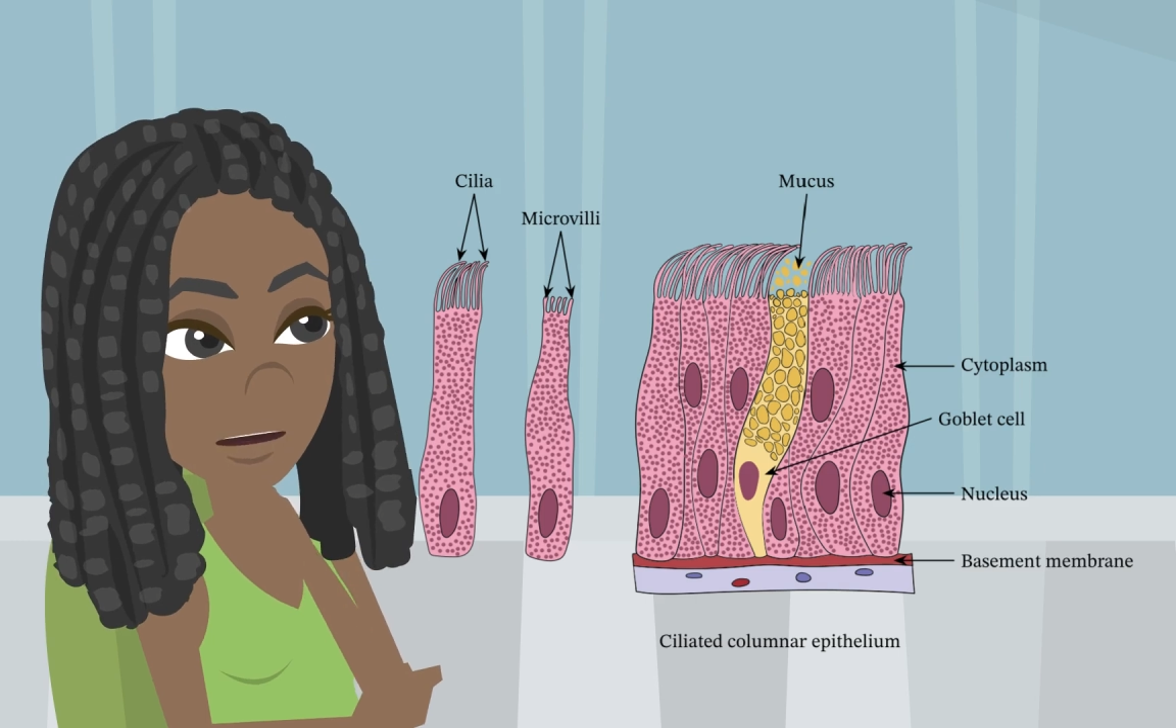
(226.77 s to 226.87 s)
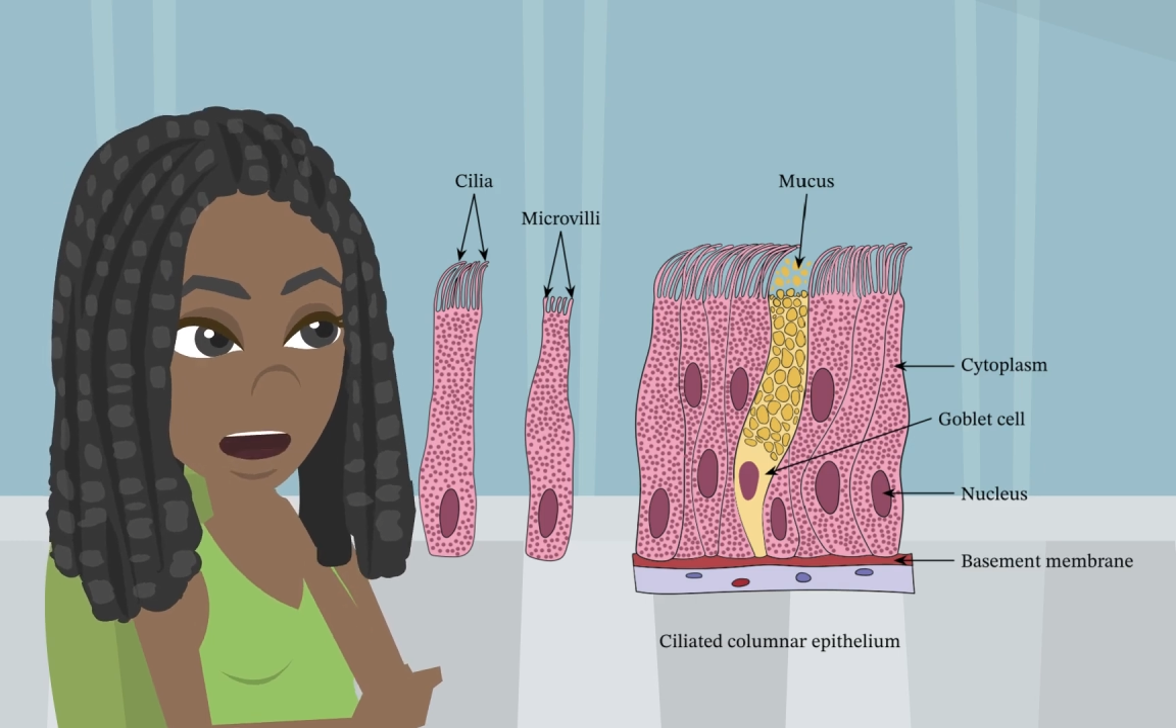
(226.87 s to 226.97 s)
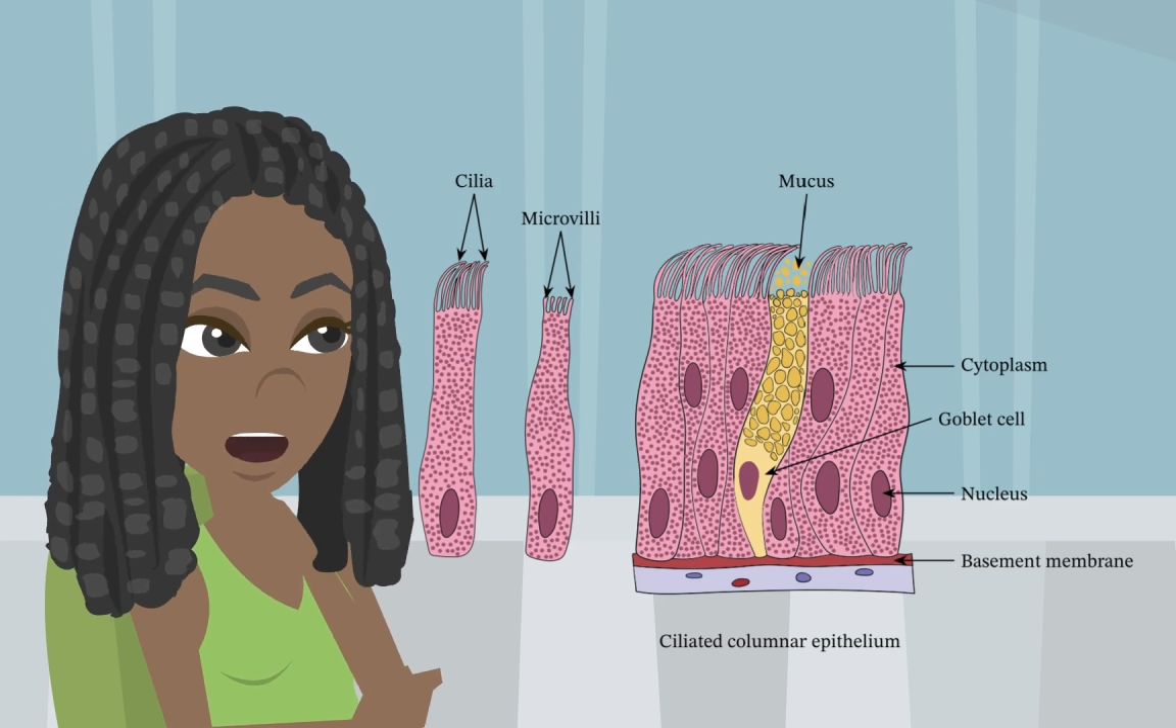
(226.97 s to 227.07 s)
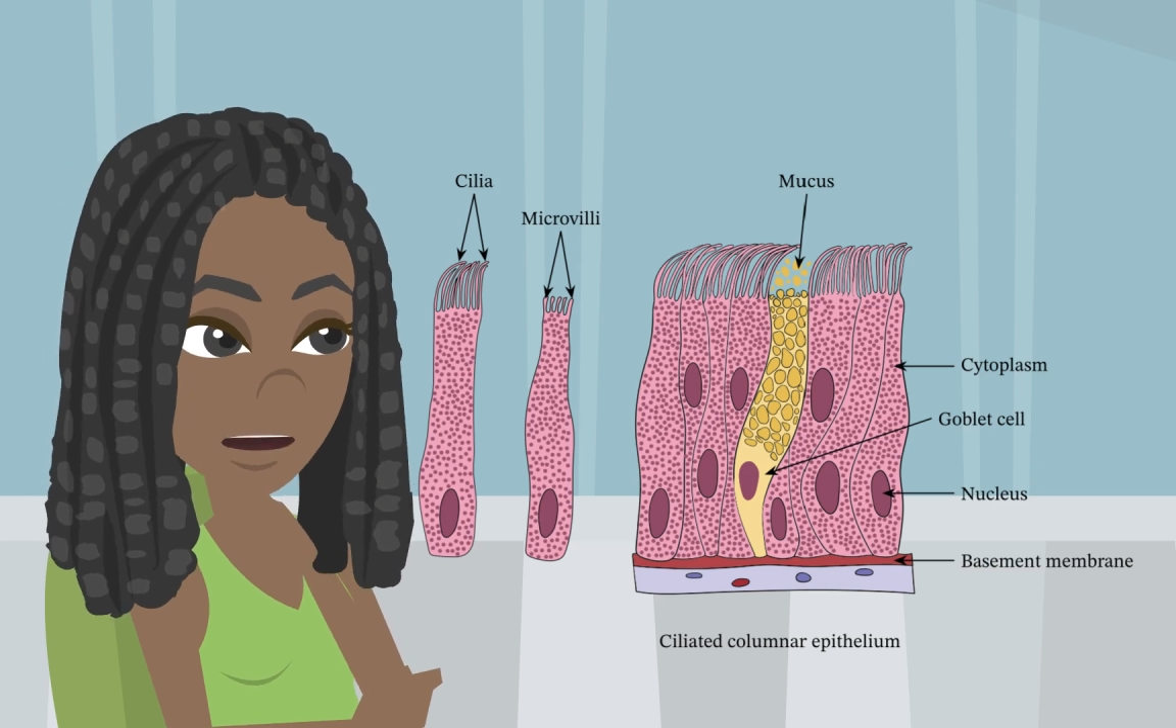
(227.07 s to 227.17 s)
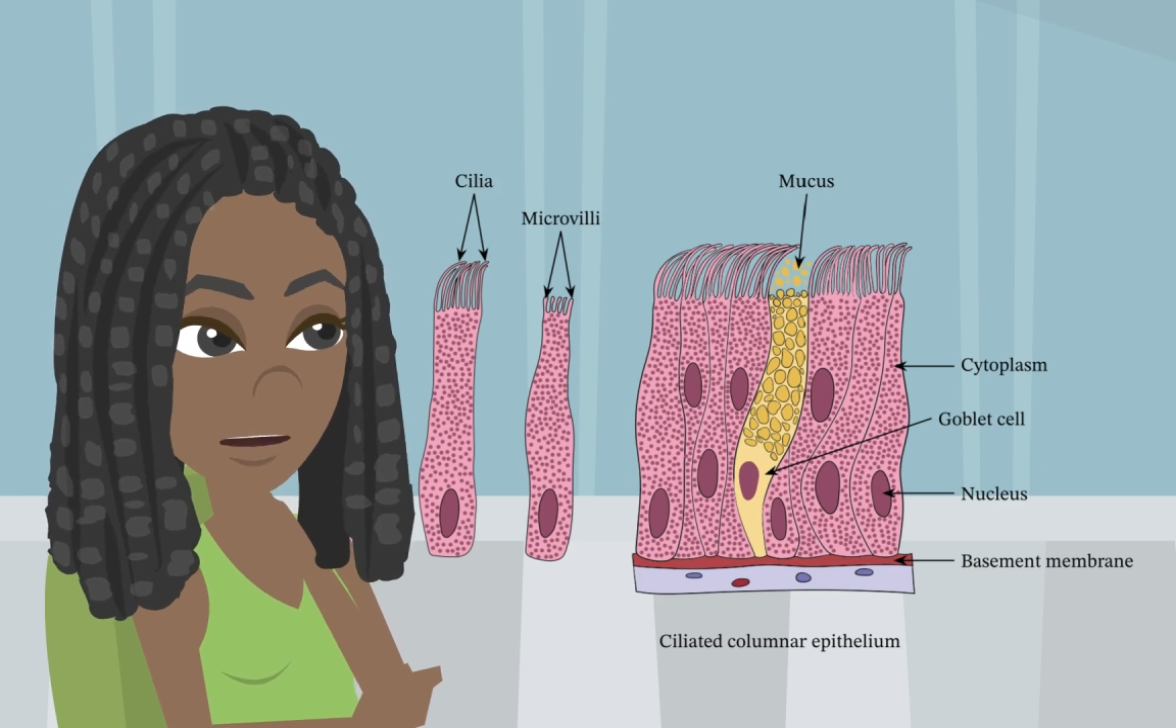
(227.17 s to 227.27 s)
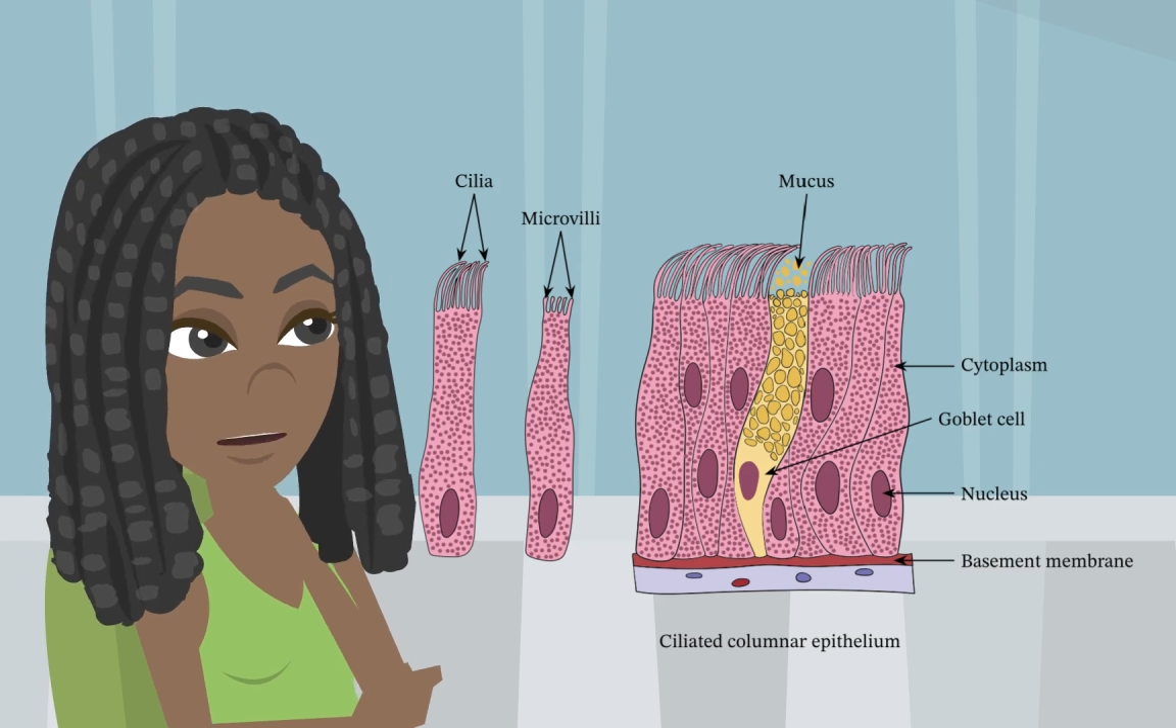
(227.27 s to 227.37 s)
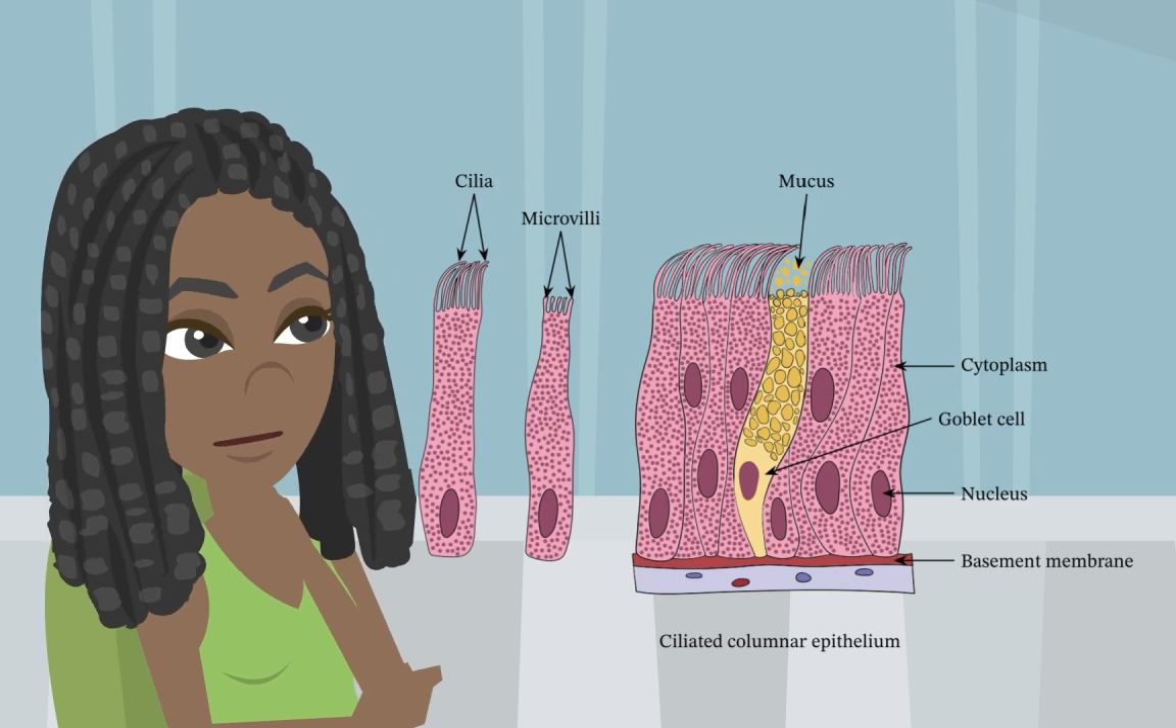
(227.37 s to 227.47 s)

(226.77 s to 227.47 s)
is made up of